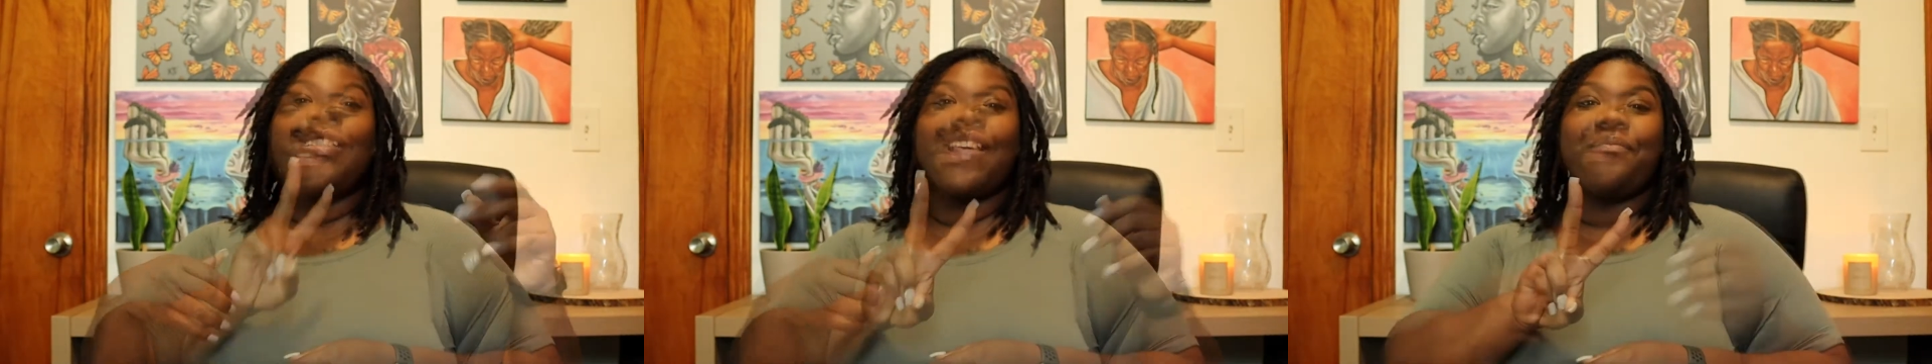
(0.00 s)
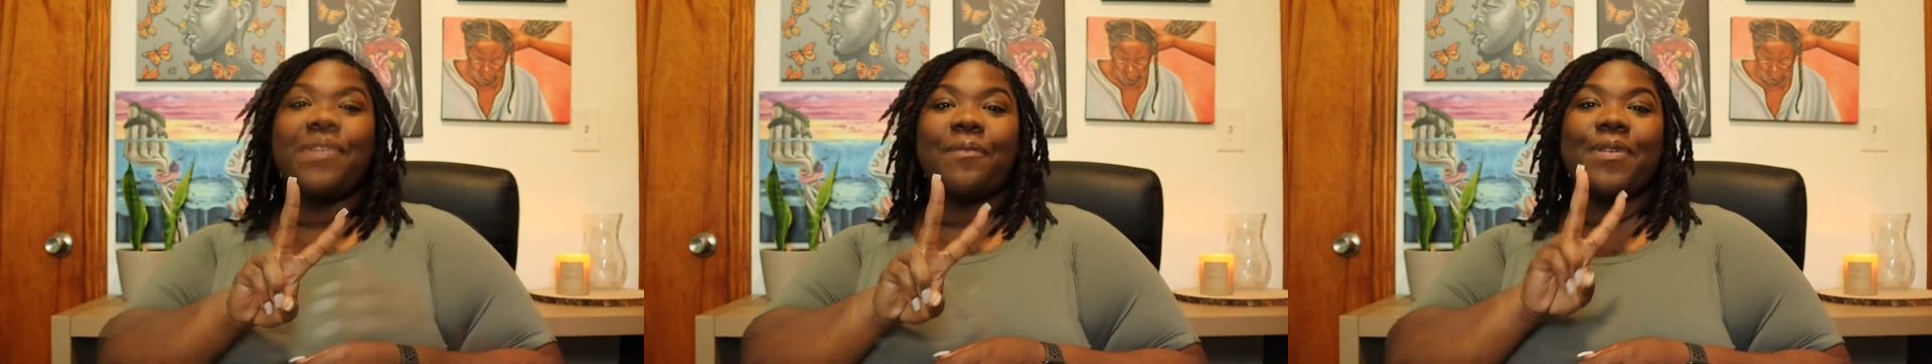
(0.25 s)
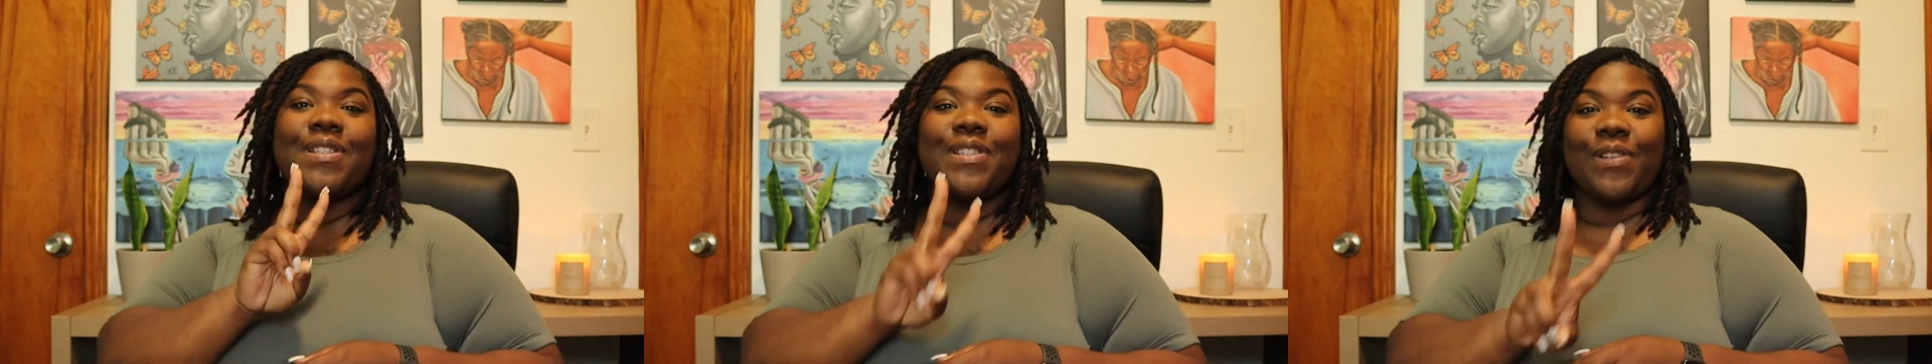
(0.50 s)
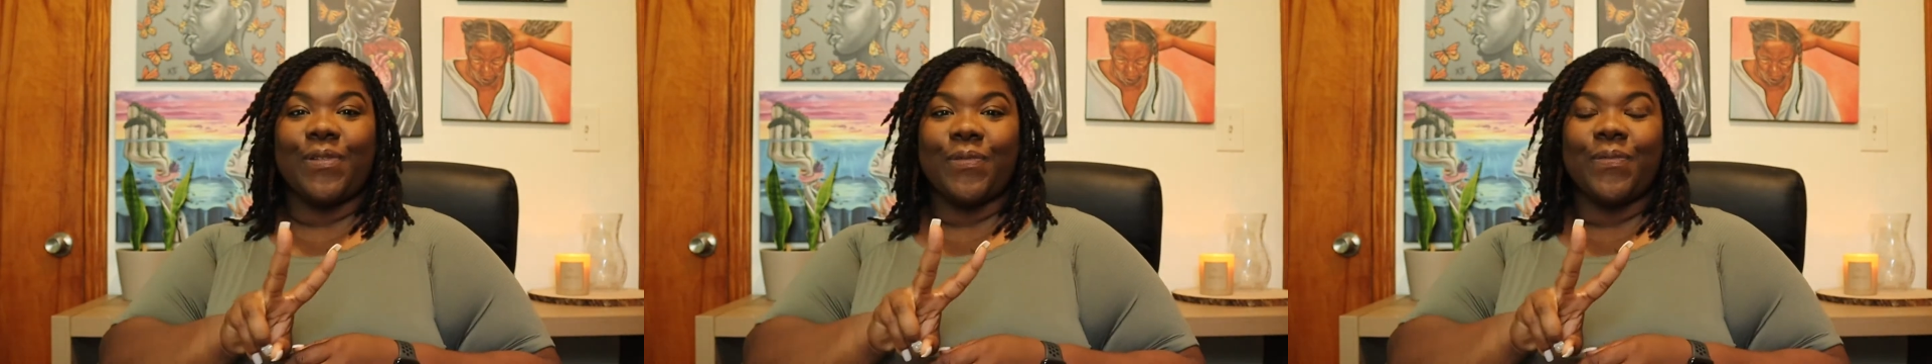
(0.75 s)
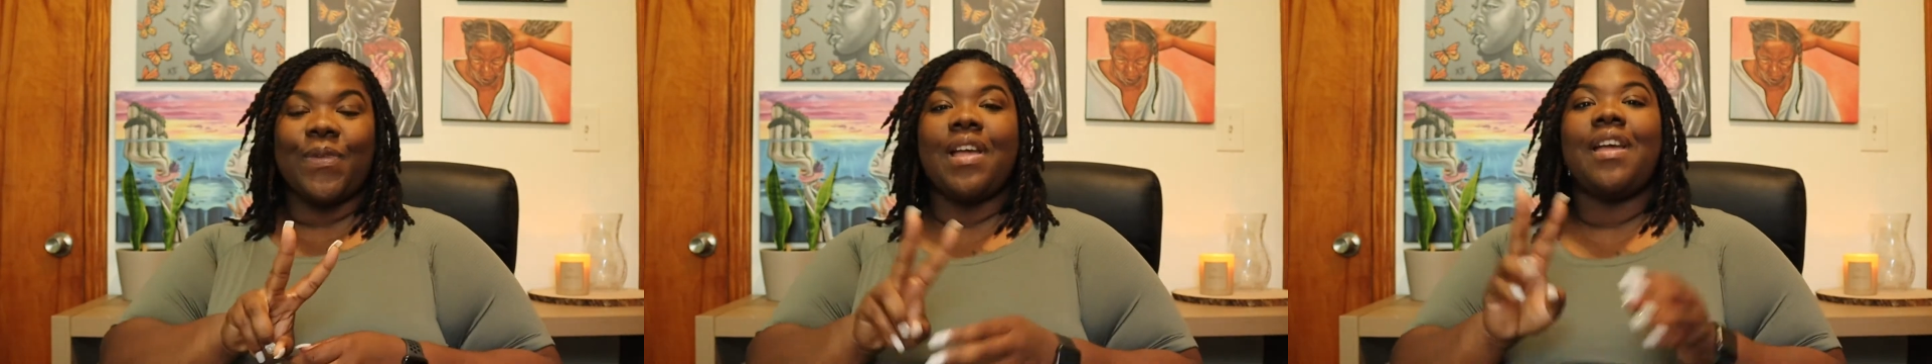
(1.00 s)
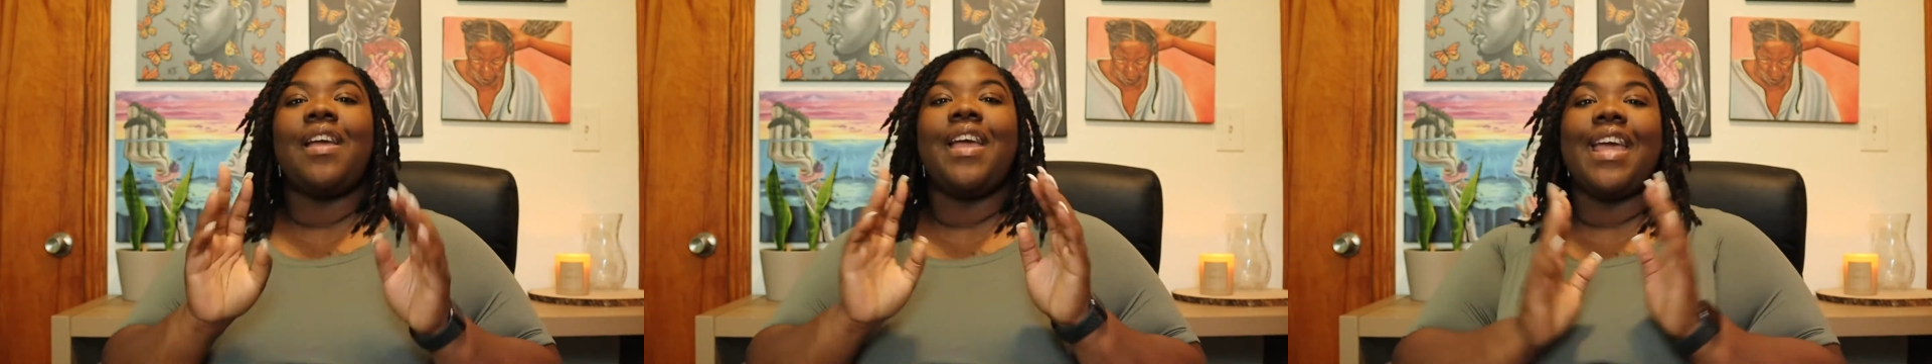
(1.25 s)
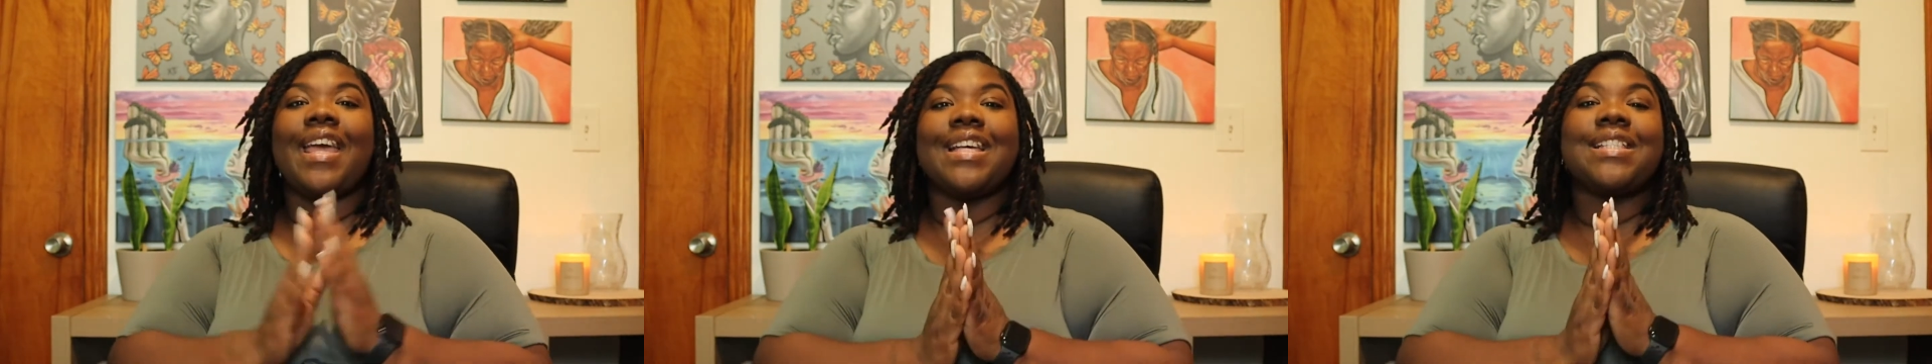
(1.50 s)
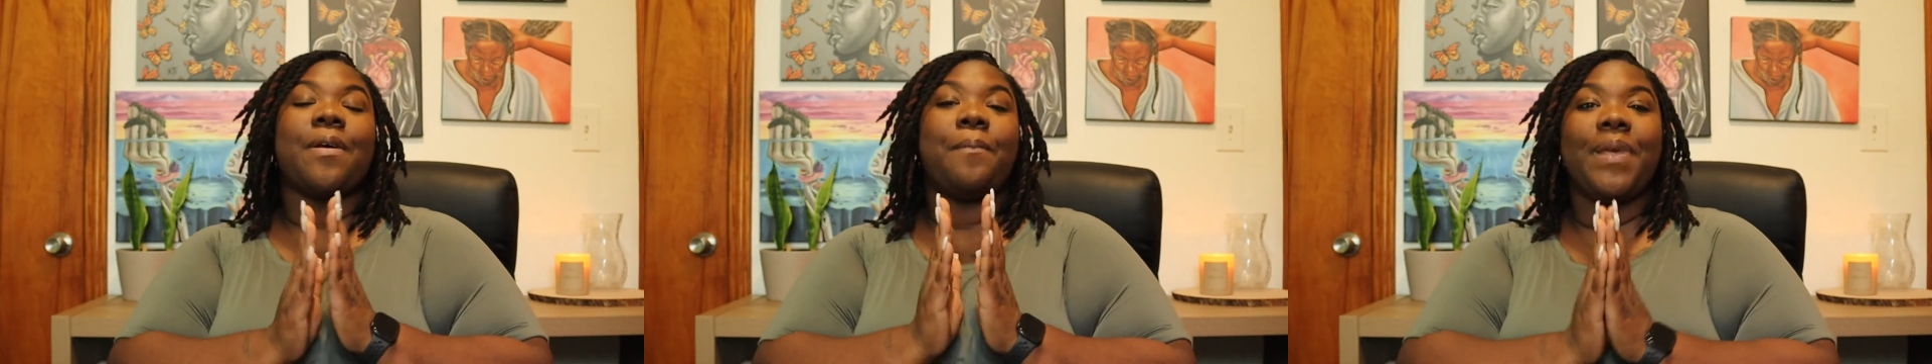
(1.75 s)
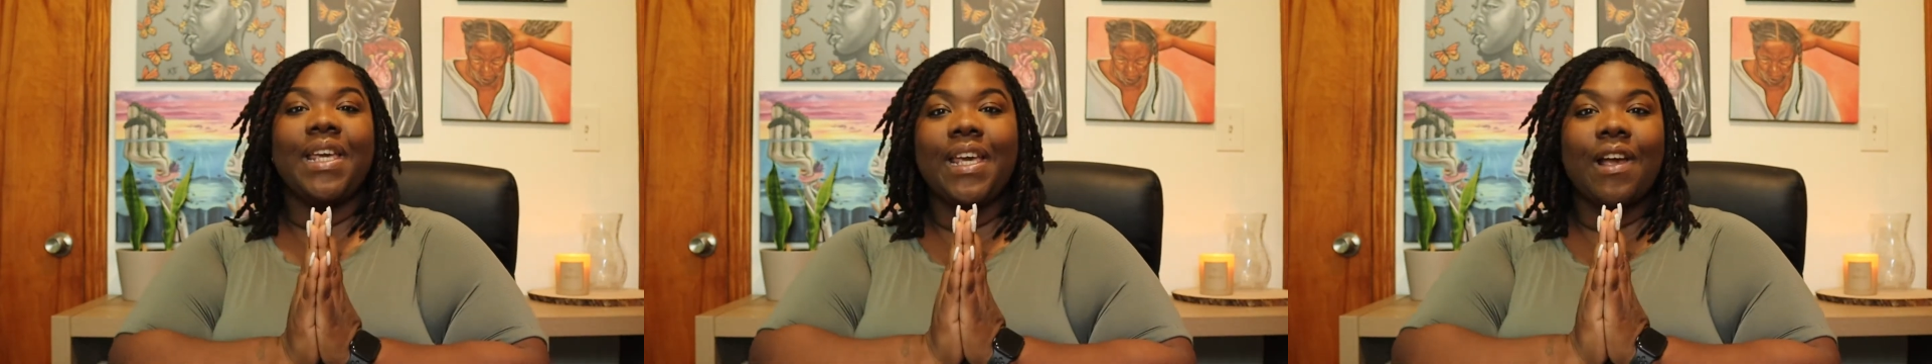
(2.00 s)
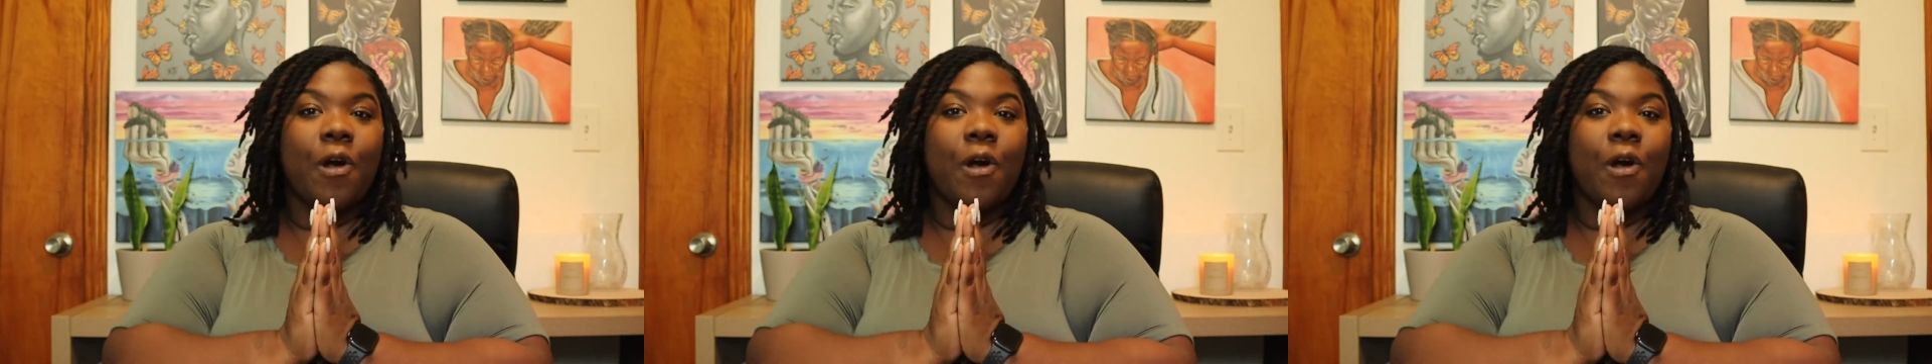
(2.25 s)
Tip number 2 is be